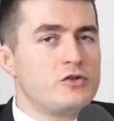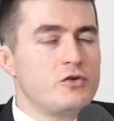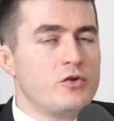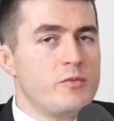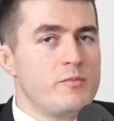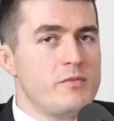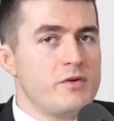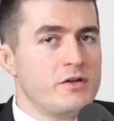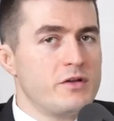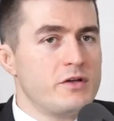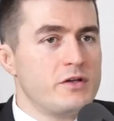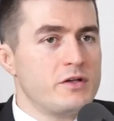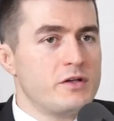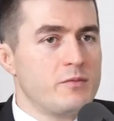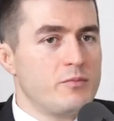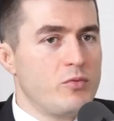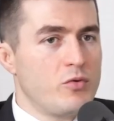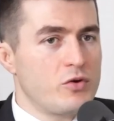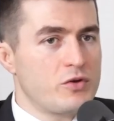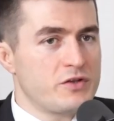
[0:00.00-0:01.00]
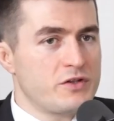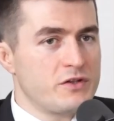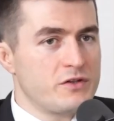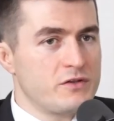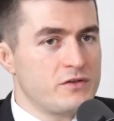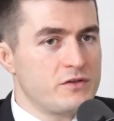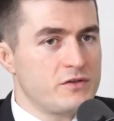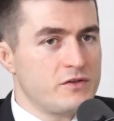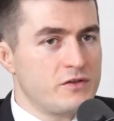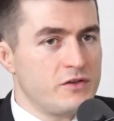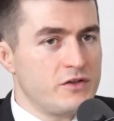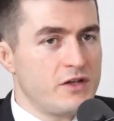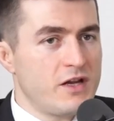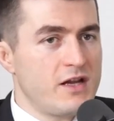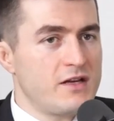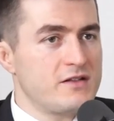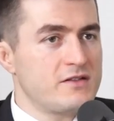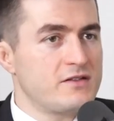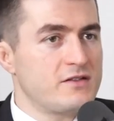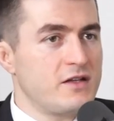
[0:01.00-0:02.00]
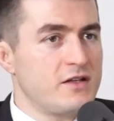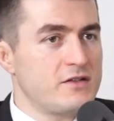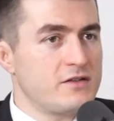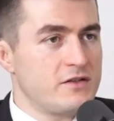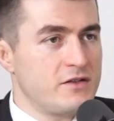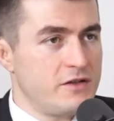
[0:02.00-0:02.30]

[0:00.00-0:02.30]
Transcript: to 1 million abortions in the United States